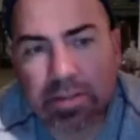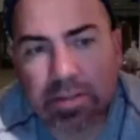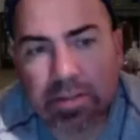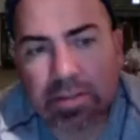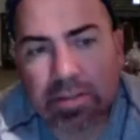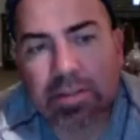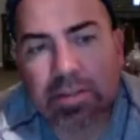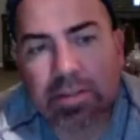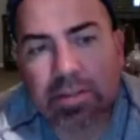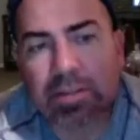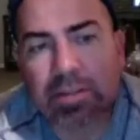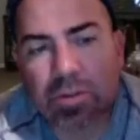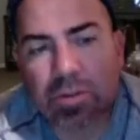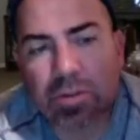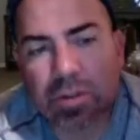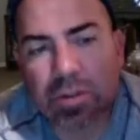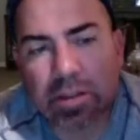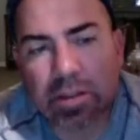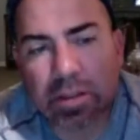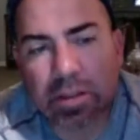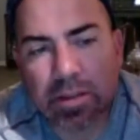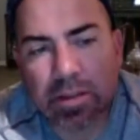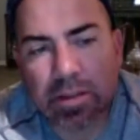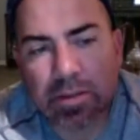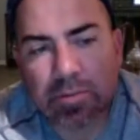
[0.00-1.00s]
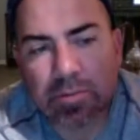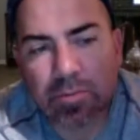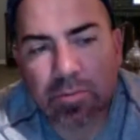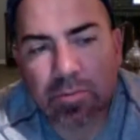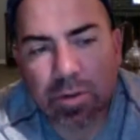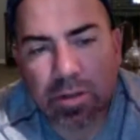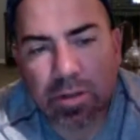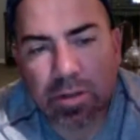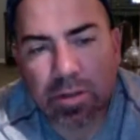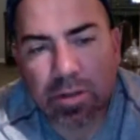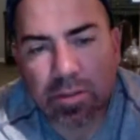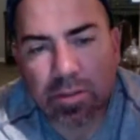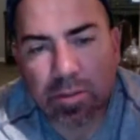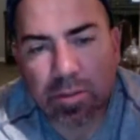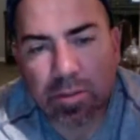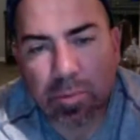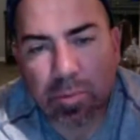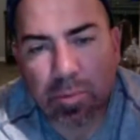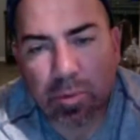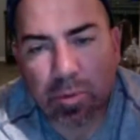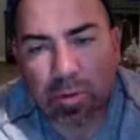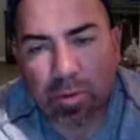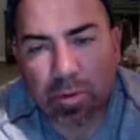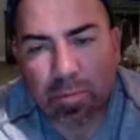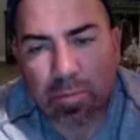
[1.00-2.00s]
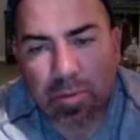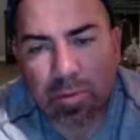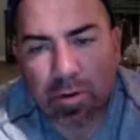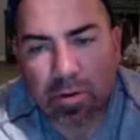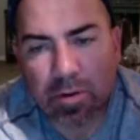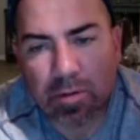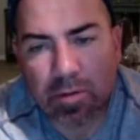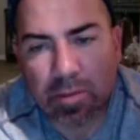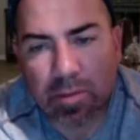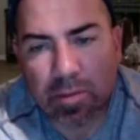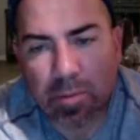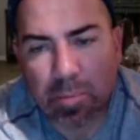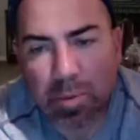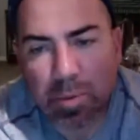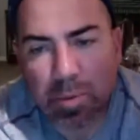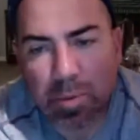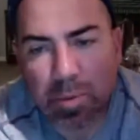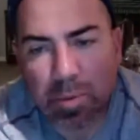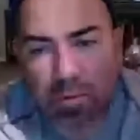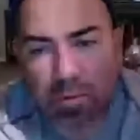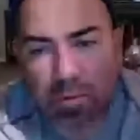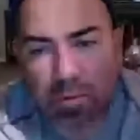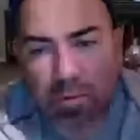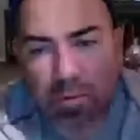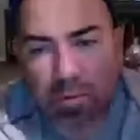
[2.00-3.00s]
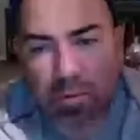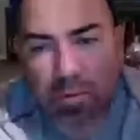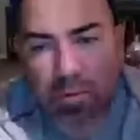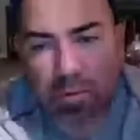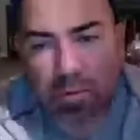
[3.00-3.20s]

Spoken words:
you can live with the perimeter and the pick and roll game,